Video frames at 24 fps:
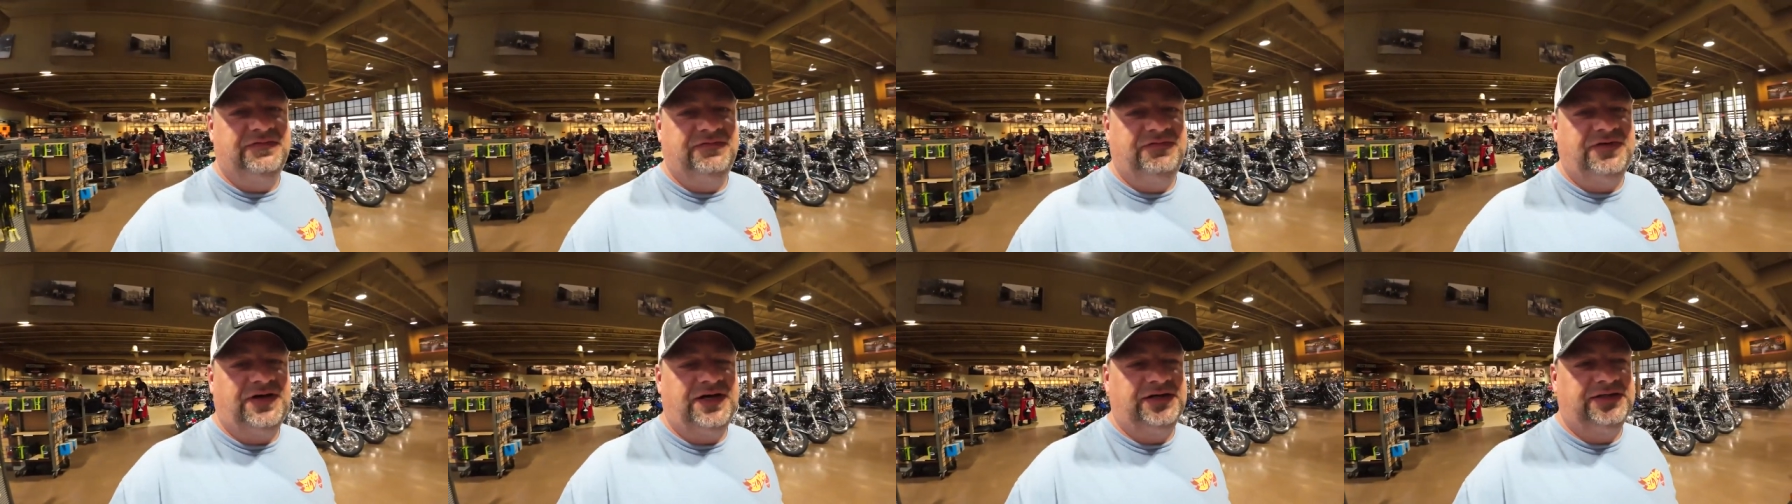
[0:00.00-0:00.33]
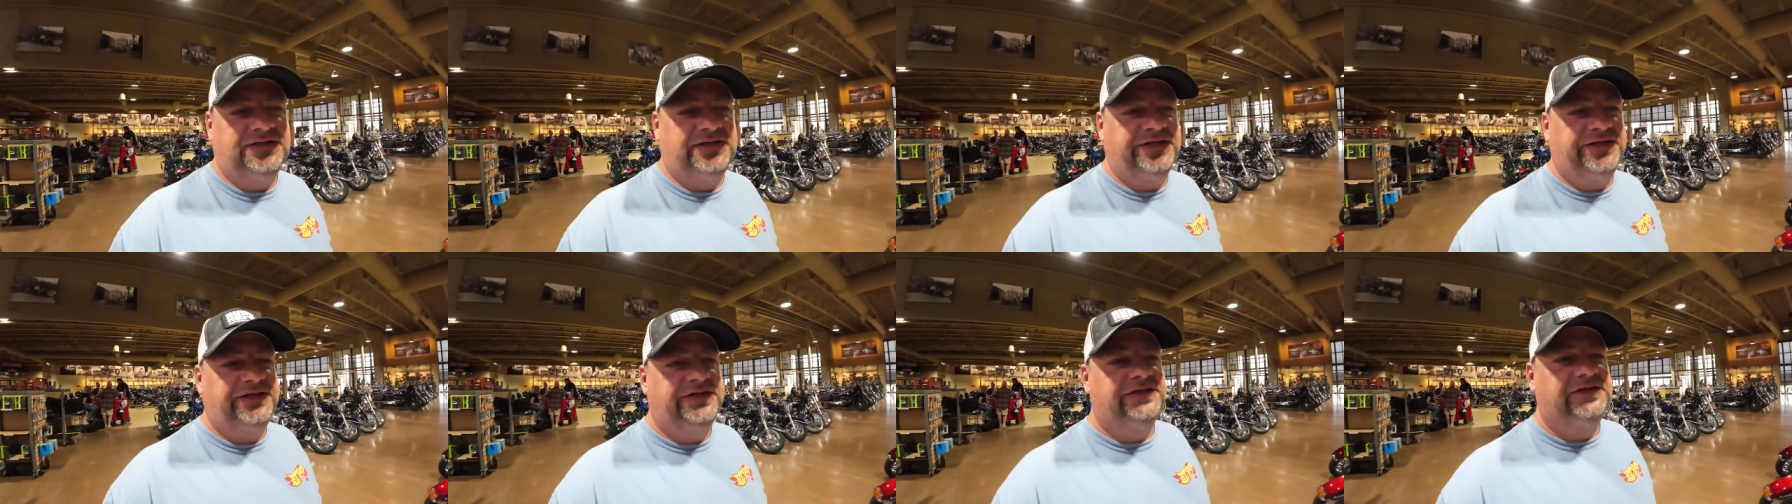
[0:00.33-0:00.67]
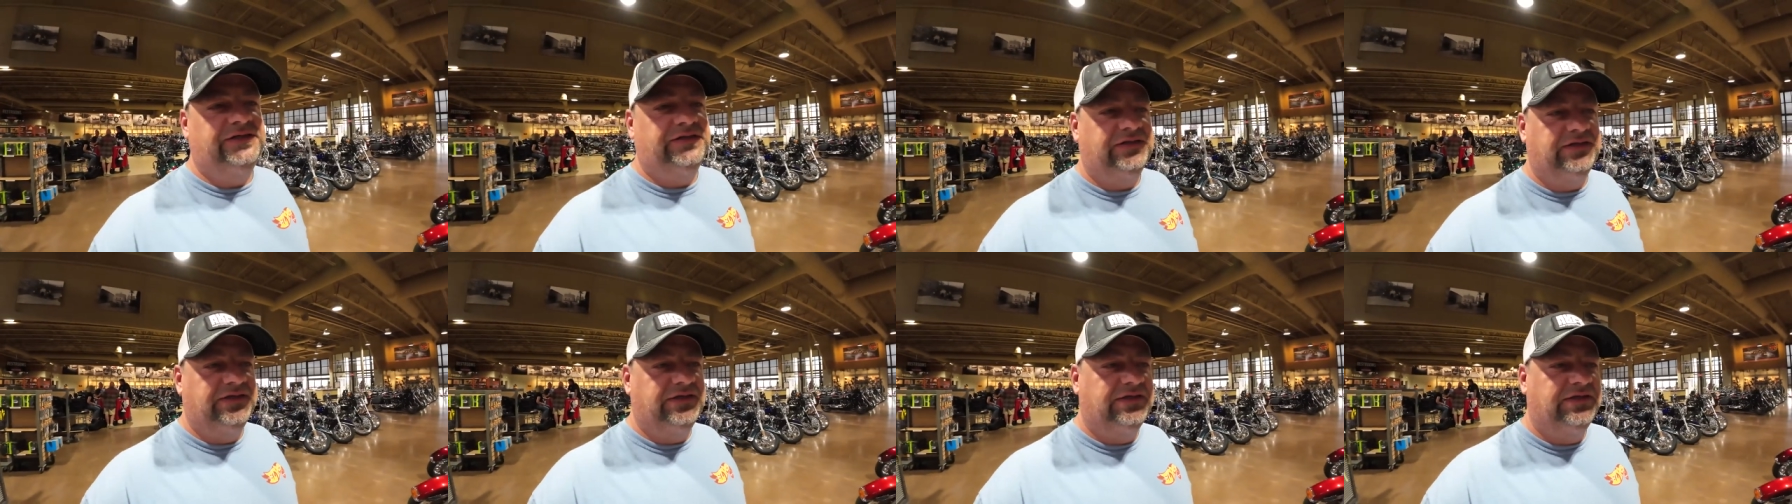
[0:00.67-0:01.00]
Finally,
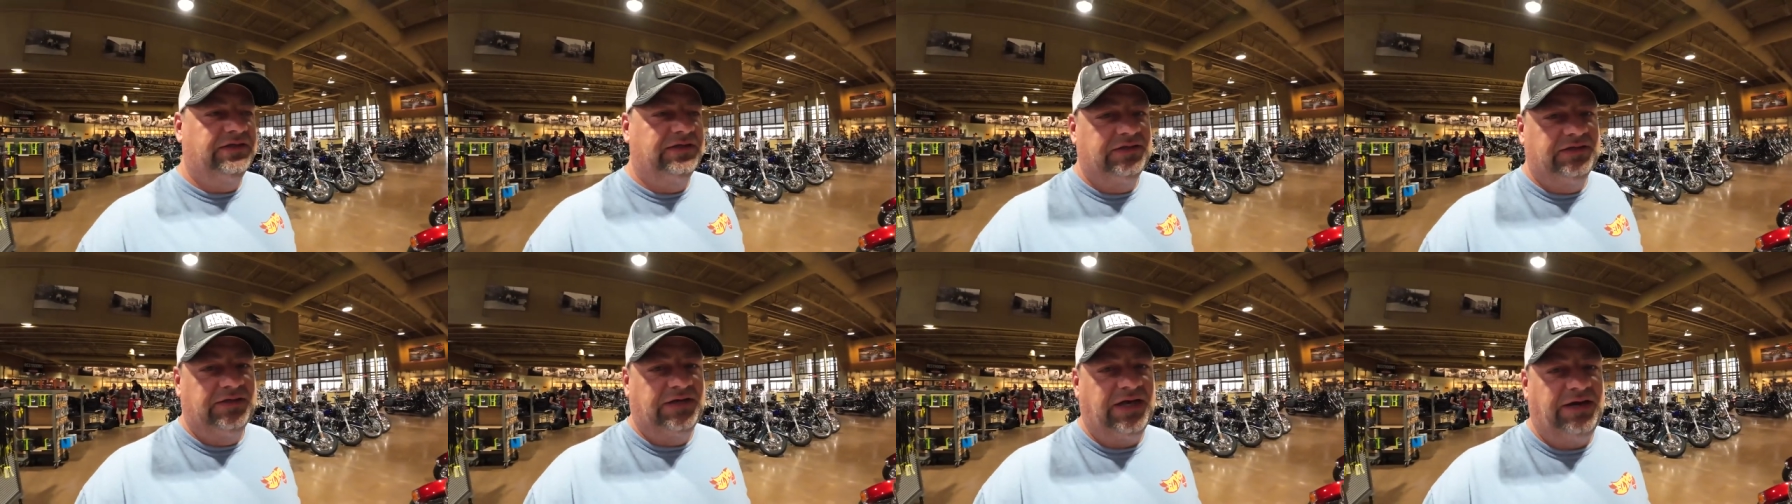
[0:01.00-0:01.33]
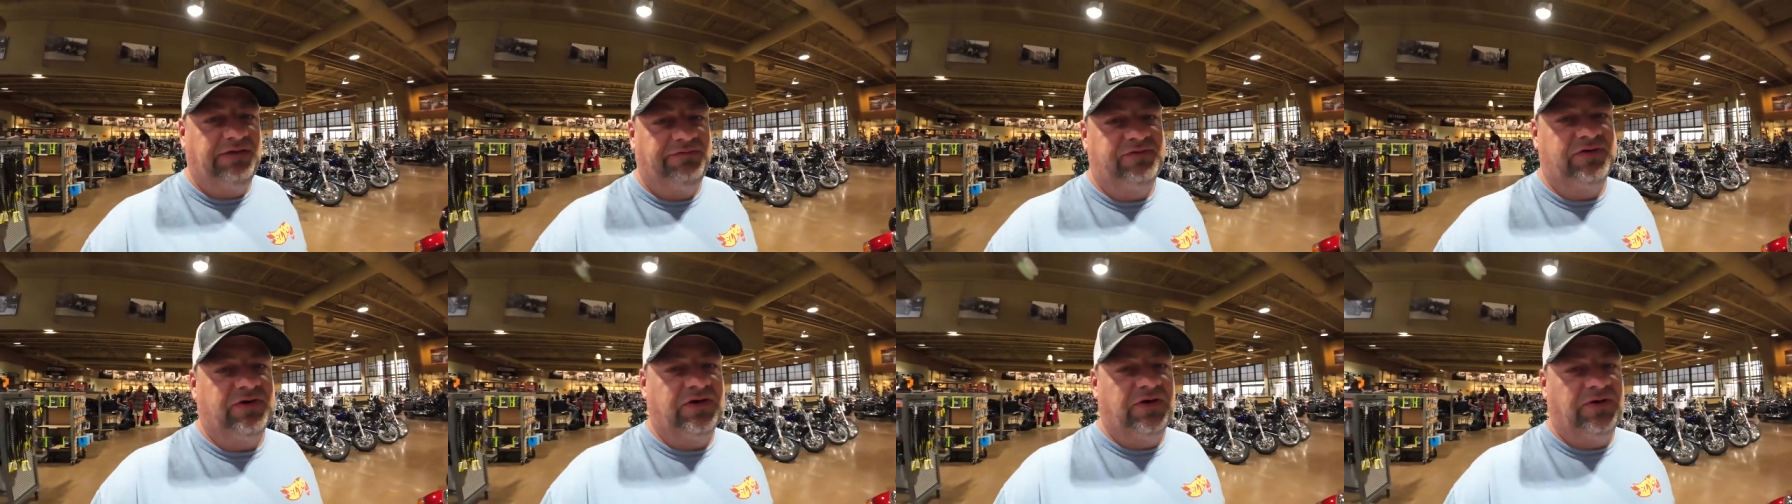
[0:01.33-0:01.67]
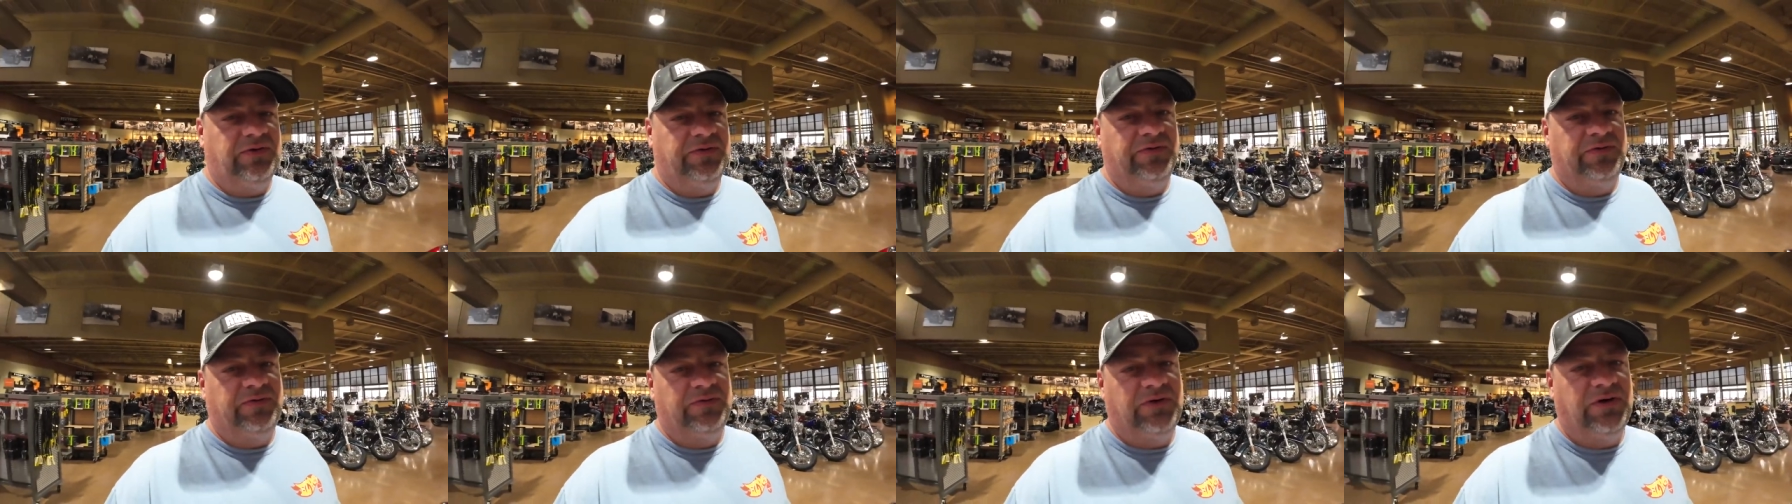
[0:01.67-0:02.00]
after
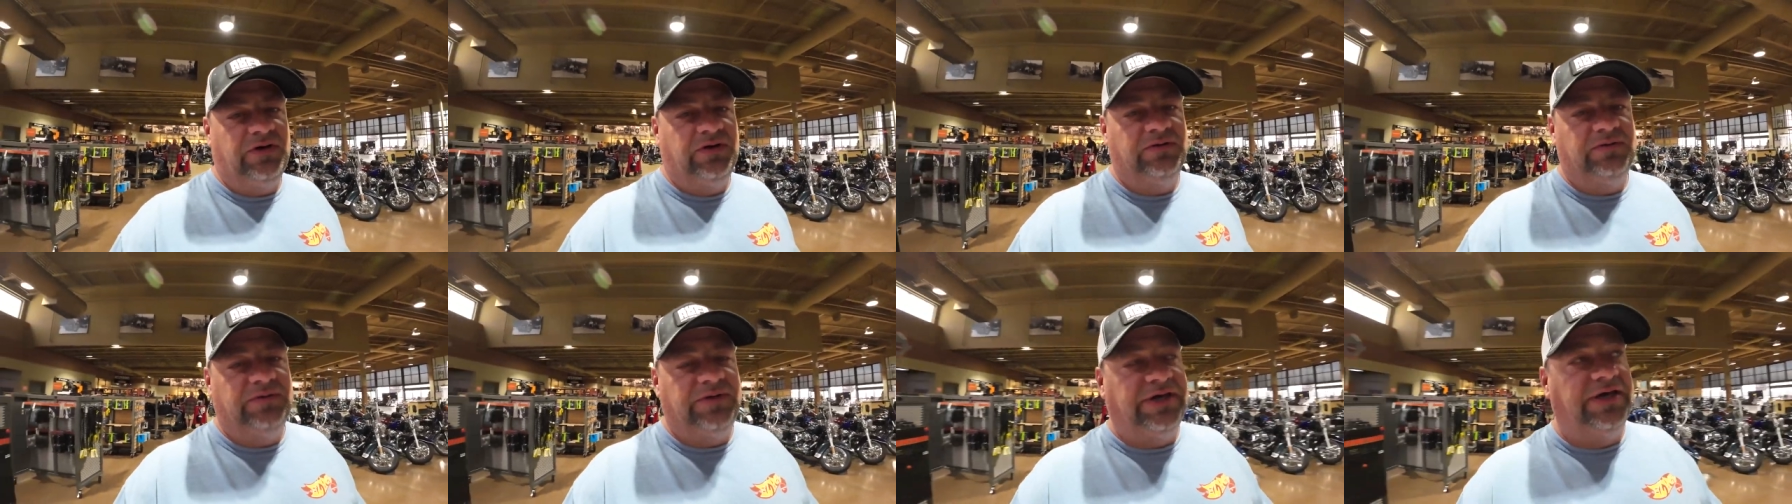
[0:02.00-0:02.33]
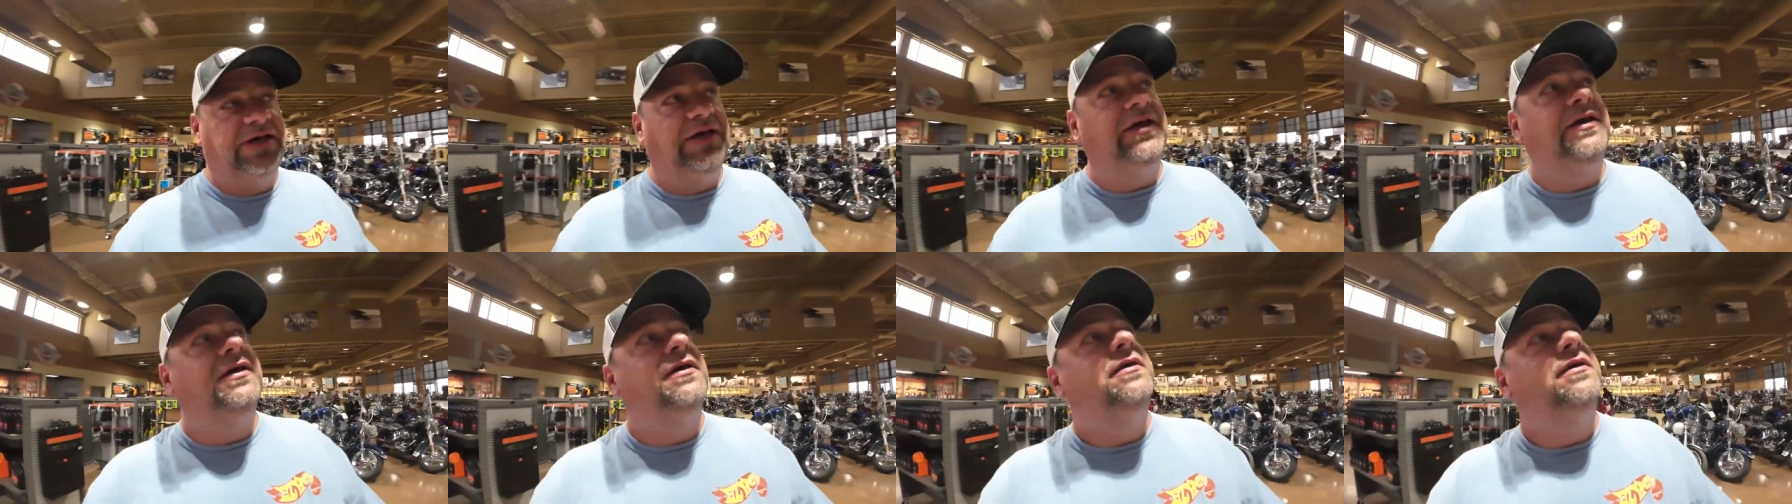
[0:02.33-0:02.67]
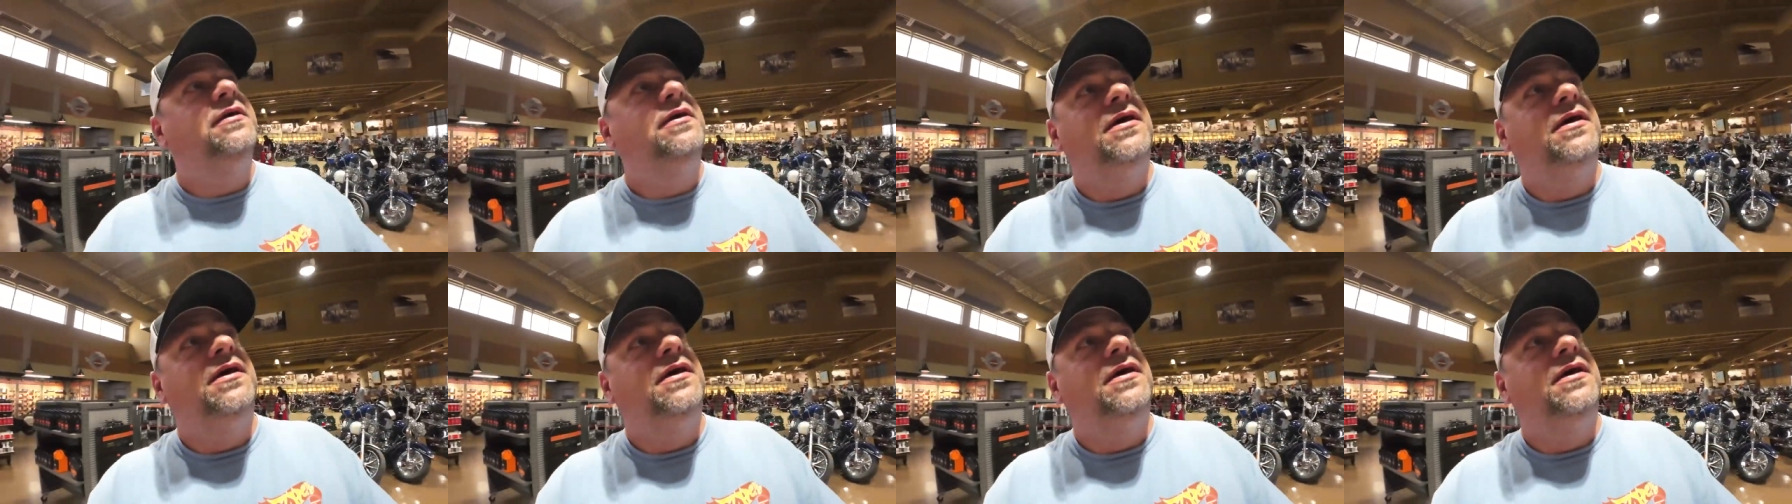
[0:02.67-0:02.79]
going the wrong way,